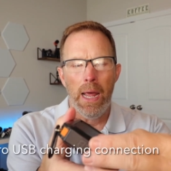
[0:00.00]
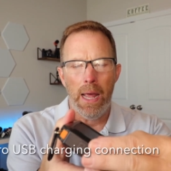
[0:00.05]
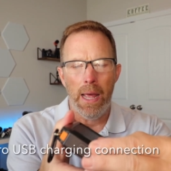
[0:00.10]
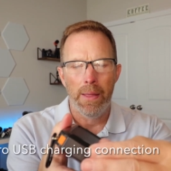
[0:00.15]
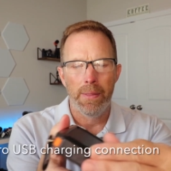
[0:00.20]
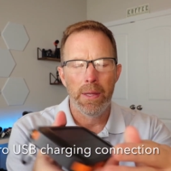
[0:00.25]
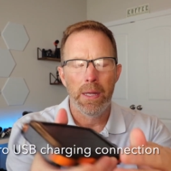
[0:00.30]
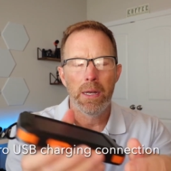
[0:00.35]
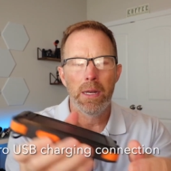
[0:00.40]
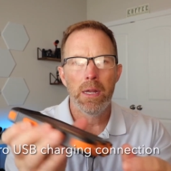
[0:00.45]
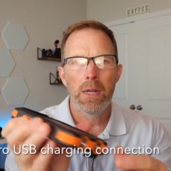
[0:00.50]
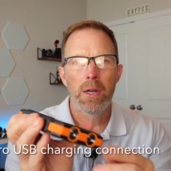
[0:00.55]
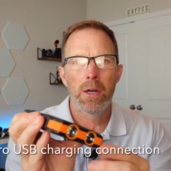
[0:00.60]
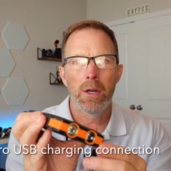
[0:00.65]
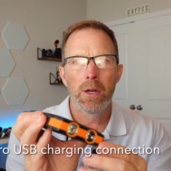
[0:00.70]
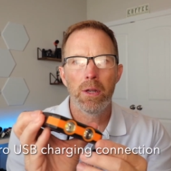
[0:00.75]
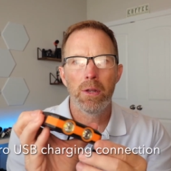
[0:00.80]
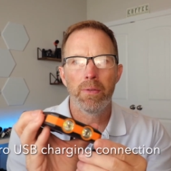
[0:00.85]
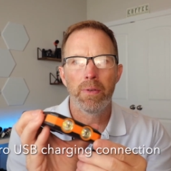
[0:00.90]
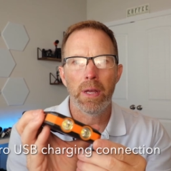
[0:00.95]
And then
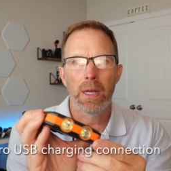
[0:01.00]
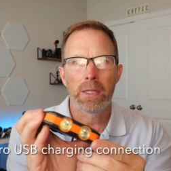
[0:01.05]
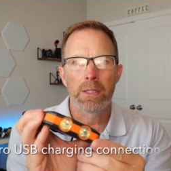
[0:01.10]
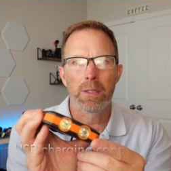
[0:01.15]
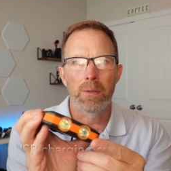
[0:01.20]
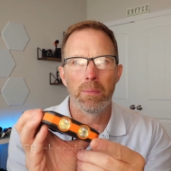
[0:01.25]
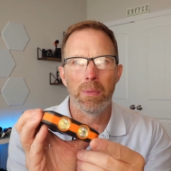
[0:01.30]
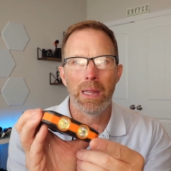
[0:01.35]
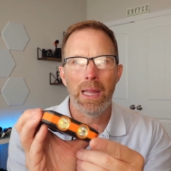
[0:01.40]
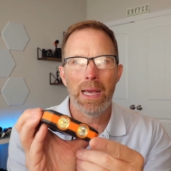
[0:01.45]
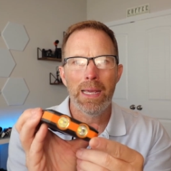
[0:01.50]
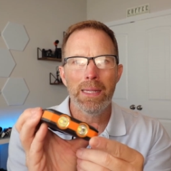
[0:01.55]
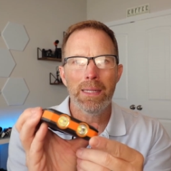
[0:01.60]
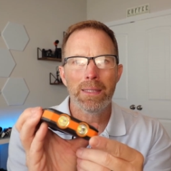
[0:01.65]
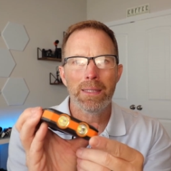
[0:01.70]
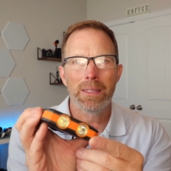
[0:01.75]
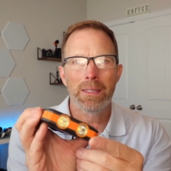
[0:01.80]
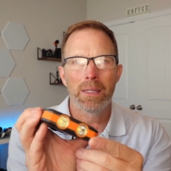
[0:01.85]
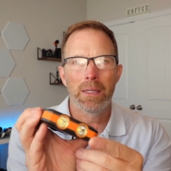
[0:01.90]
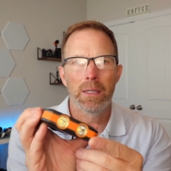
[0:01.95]
here you've got some
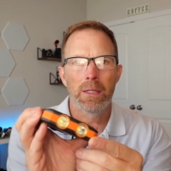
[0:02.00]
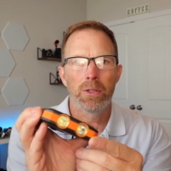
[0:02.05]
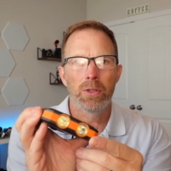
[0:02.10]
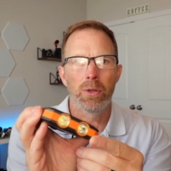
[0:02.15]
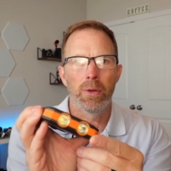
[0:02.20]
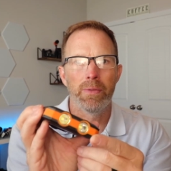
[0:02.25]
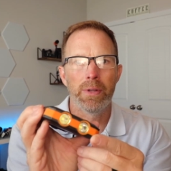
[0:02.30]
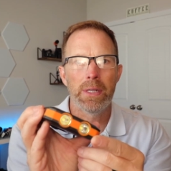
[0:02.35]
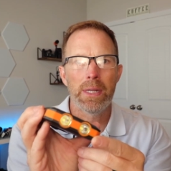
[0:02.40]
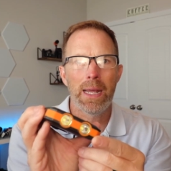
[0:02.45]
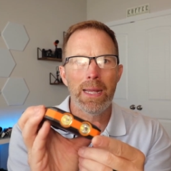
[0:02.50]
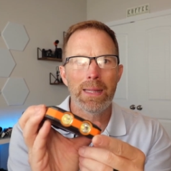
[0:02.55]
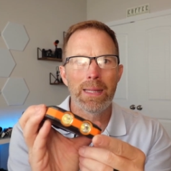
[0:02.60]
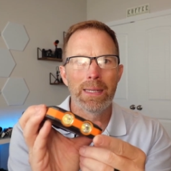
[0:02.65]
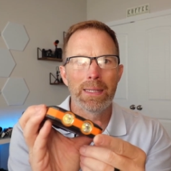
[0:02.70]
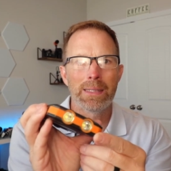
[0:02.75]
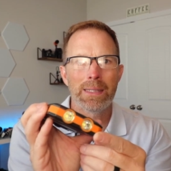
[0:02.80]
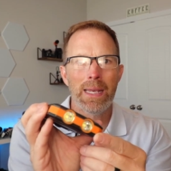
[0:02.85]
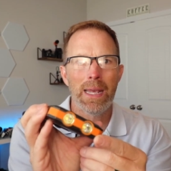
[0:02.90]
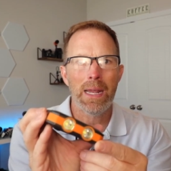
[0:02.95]
lights. So if you take
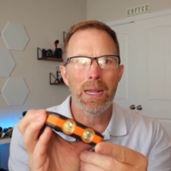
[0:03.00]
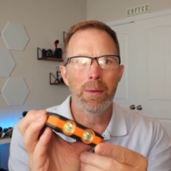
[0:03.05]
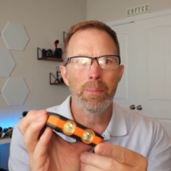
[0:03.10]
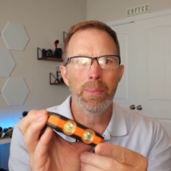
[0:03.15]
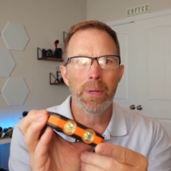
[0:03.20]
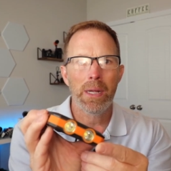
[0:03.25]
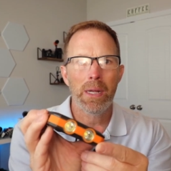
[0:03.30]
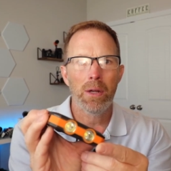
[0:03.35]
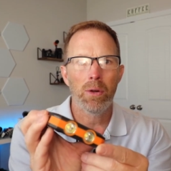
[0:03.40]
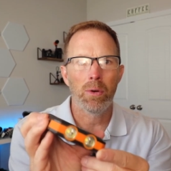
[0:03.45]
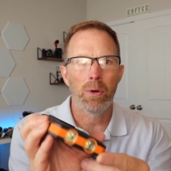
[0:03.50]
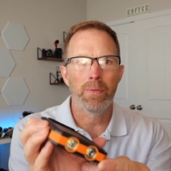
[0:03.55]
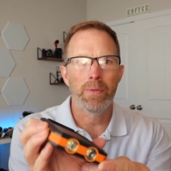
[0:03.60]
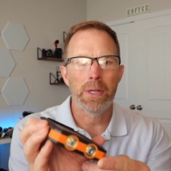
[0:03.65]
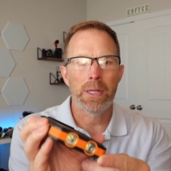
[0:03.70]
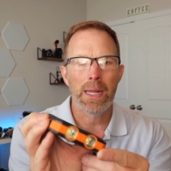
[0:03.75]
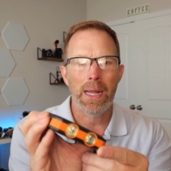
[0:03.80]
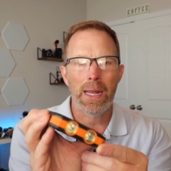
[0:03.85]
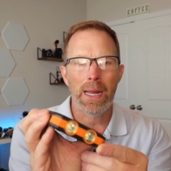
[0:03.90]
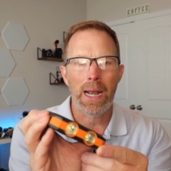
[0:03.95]
this camping or if
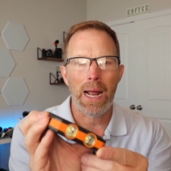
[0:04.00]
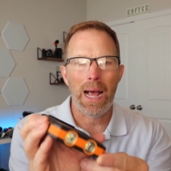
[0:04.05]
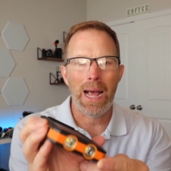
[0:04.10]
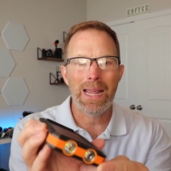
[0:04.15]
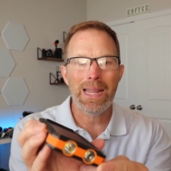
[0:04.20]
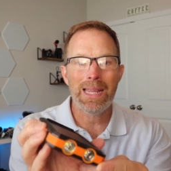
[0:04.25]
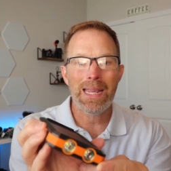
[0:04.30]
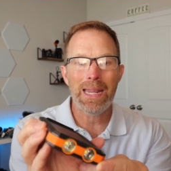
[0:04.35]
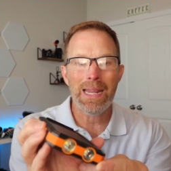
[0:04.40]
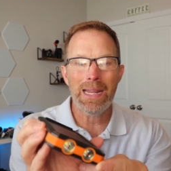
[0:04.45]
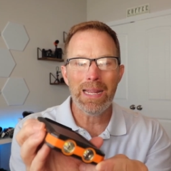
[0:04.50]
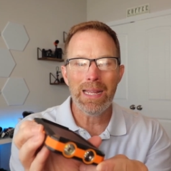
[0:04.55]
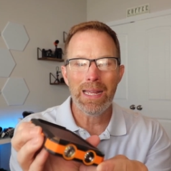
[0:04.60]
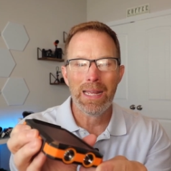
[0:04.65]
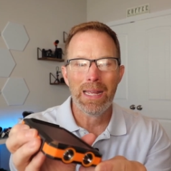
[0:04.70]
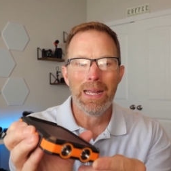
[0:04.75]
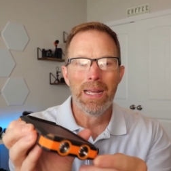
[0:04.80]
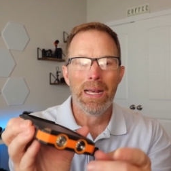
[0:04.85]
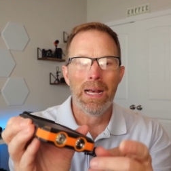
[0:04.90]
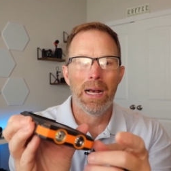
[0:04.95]
you take it hiking,
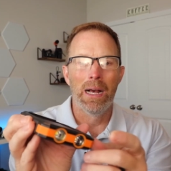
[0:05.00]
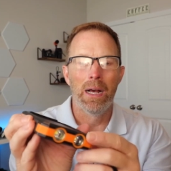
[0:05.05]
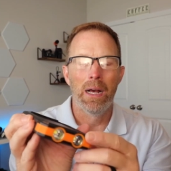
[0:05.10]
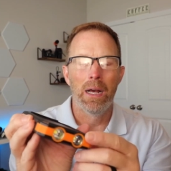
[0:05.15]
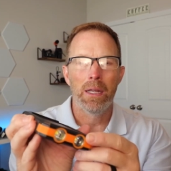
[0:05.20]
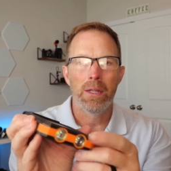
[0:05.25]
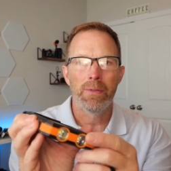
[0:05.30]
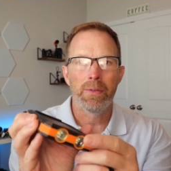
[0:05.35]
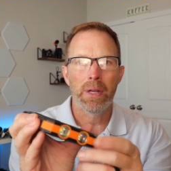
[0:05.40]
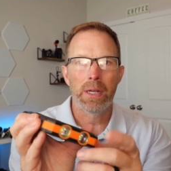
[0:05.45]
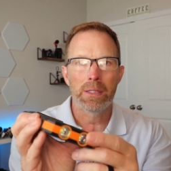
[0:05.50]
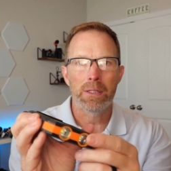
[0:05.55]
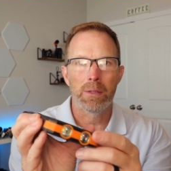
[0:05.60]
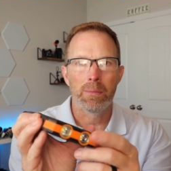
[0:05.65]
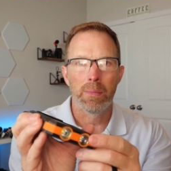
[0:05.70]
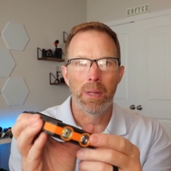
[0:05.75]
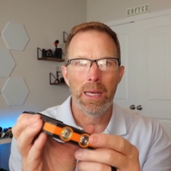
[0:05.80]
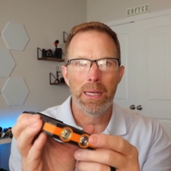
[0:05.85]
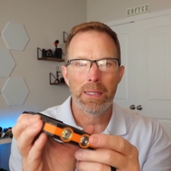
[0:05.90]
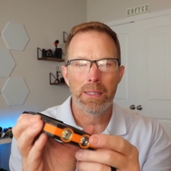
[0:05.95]
you've got
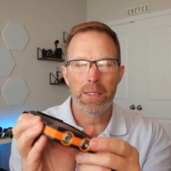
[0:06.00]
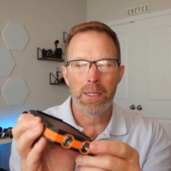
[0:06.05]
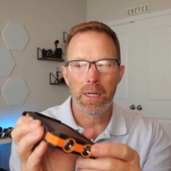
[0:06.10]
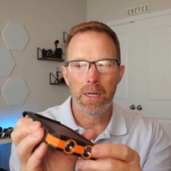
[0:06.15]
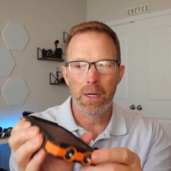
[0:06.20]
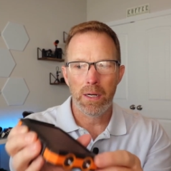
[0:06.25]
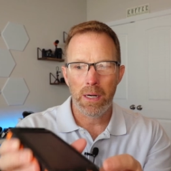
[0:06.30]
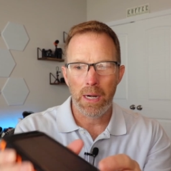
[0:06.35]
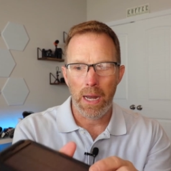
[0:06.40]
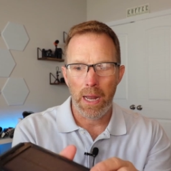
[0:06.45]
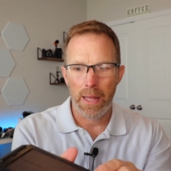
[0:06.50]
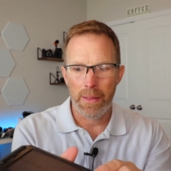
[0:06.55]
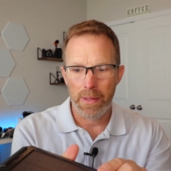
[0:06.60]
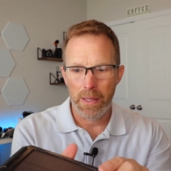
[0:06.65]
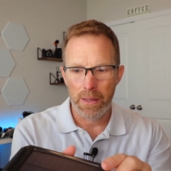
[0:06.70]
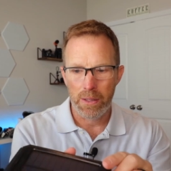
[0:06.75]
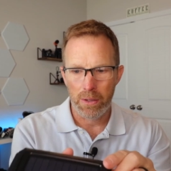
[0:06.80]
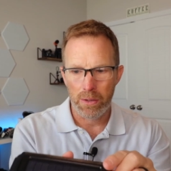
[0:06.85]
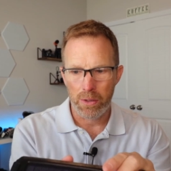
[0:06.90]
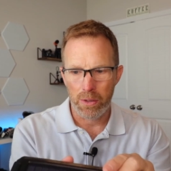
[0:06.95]
some lights here. And
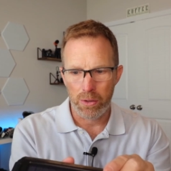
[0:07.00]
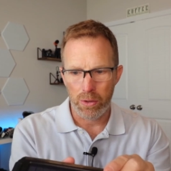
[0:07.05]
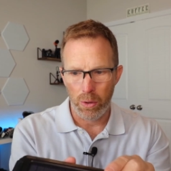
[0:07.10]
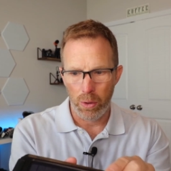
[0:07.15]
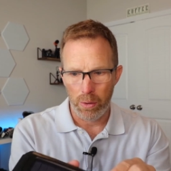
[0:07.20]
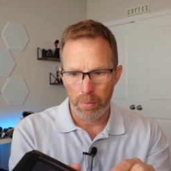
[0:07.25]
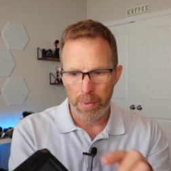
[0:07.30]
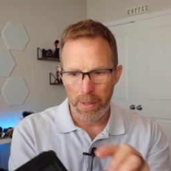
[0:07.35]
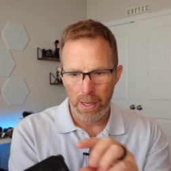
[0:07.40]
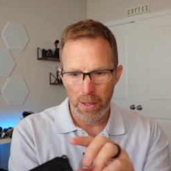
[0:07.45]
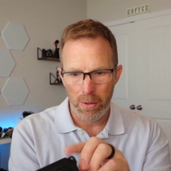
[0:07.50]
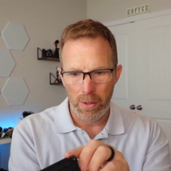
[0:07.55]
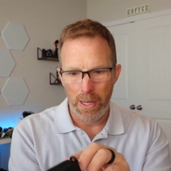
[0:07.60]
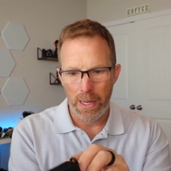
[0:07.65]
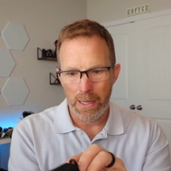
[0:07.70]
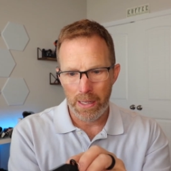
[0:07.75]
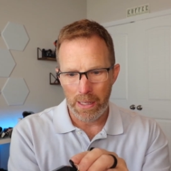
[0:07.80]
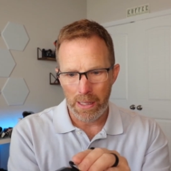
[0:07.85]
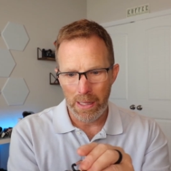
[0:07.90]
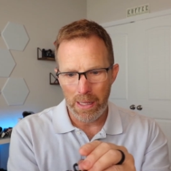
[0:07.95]
then there's a solar panel
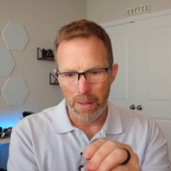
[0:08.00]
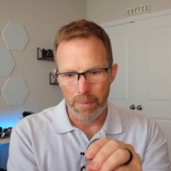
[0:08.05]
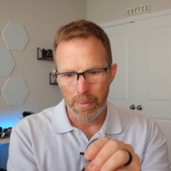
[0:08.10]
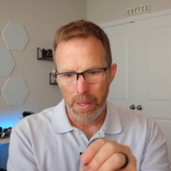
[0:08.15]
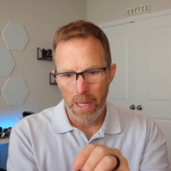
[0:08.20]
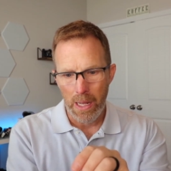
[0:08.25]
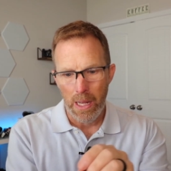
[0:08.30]
and a clip.